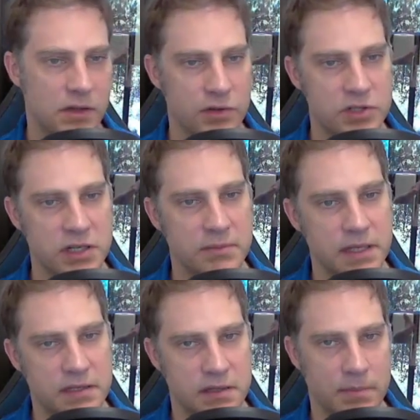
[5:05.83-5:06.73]
those
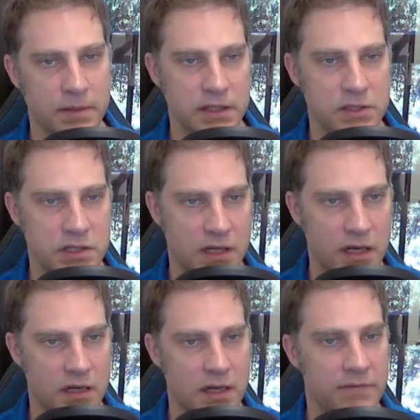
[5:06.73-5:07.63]
GMBs typically just
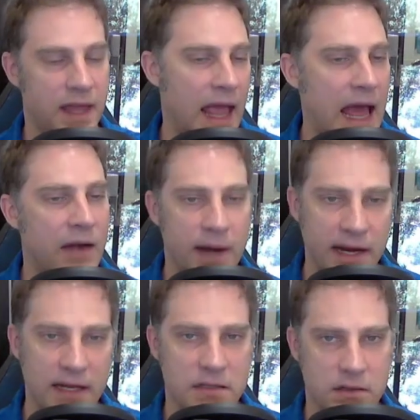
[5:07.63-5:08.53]
kind of, if they had
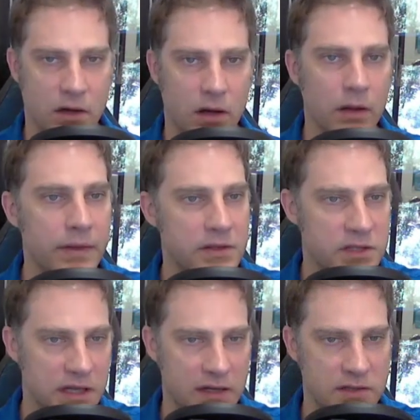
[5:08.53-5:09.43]
rankings at all, they
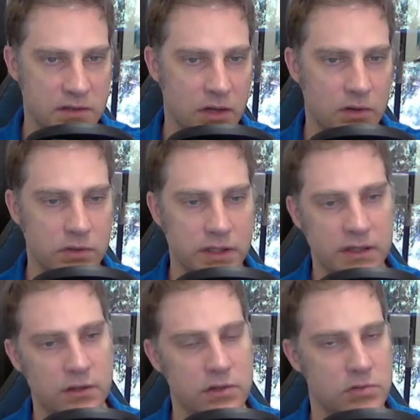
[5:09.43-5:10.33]
just kind of
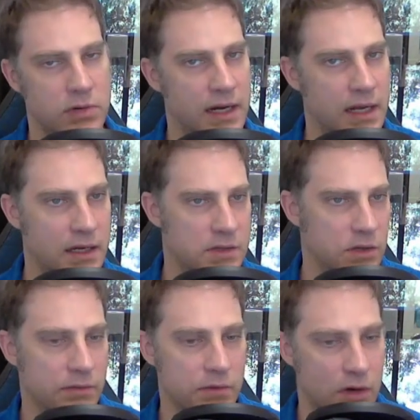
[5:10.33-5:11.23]
slowly lose
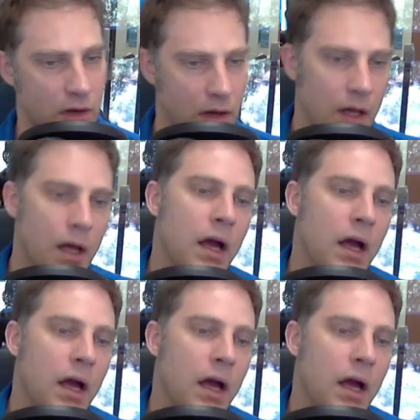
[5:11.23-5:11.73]
rankings overall.